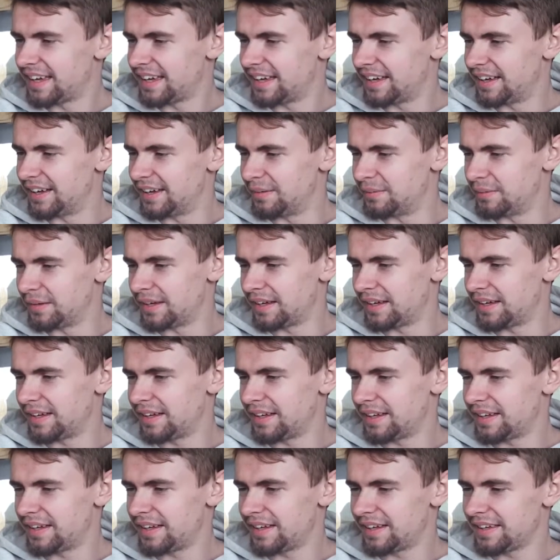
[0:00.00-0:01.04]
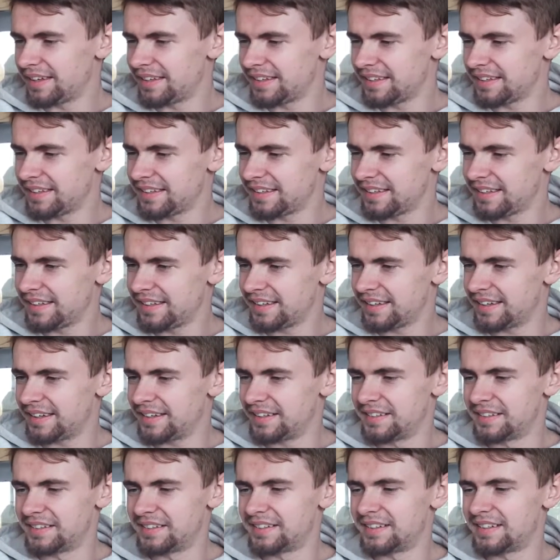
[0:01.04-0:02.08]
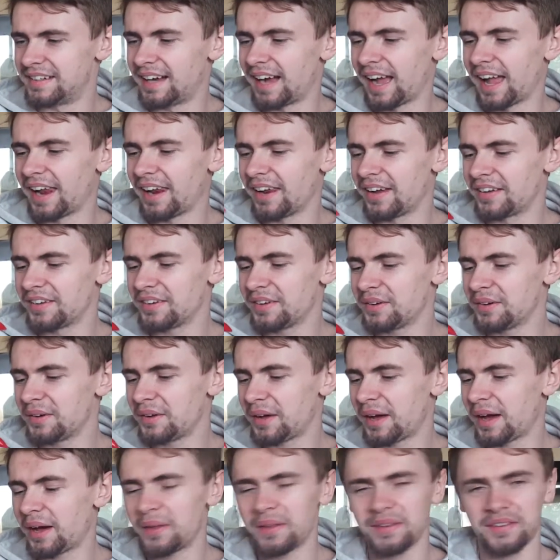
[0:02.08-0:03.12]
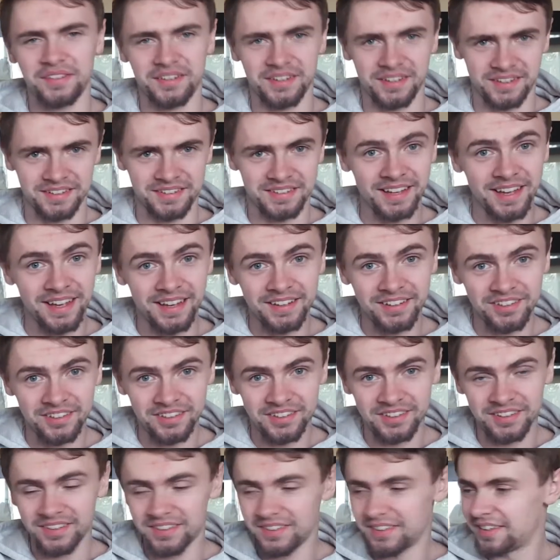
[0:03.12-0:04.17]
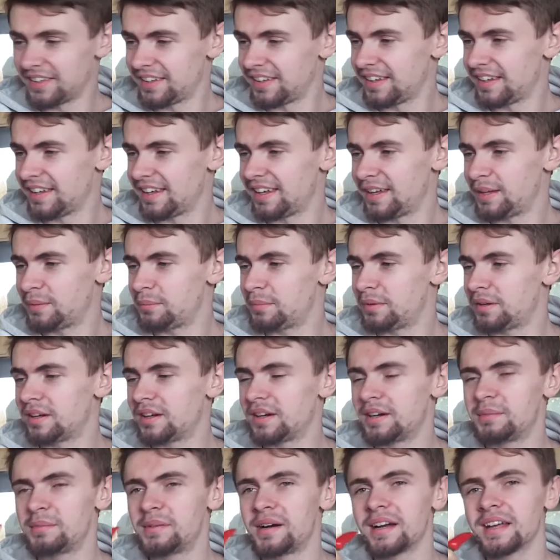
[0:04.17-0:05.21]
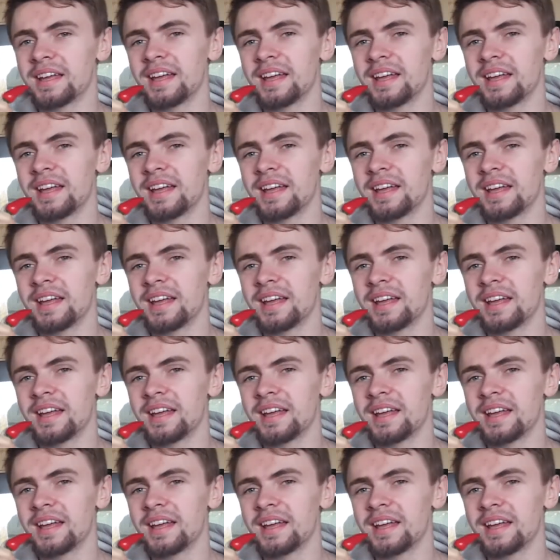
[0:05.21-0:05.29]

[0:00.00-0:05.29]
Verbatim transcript: It's a little bit overripe. Yeah, and I don't know how this is going to taste, but I